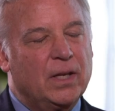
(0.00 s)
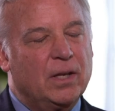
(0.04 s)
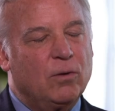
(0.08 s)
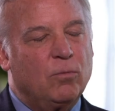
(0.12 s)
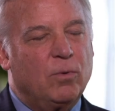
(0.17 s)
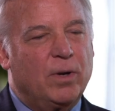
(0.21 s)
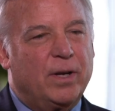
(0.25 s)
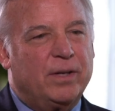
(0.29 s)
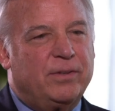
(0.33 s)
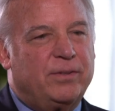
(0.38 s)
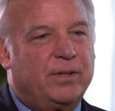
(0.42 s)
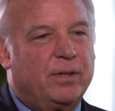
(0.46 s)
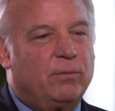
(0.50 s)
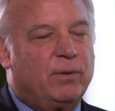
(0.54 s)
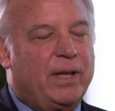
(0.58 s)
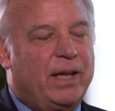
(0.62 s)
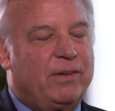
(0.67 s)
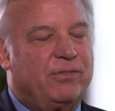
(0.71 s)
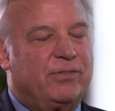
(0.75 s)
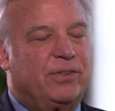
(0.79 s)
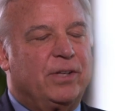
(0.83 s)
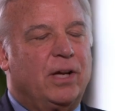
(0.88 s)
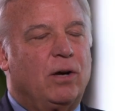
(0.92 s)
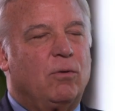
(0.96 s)
And what does the
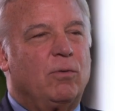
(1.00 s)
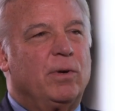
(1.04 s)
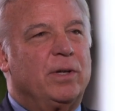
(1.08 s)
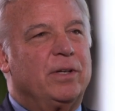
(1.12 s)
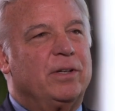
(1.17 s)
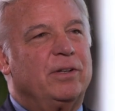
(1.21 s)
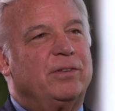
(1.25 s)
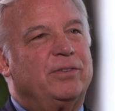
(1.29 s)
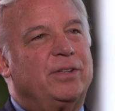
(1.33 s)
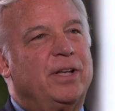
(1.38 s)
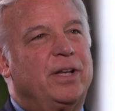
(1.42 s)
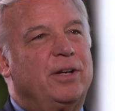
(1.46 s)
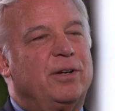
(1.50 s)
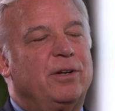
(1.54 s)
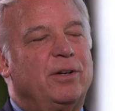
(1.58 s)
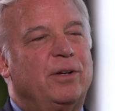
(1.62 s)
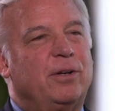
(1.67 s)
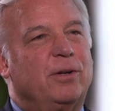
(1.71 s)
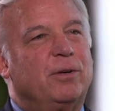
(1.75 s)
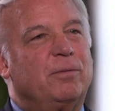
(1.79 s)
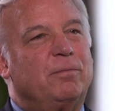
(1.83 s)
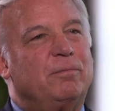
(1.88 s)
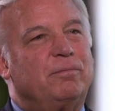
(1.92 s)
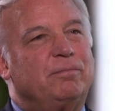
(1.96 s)
Lifestyle Wellness Center
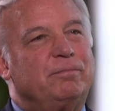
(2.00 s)
do?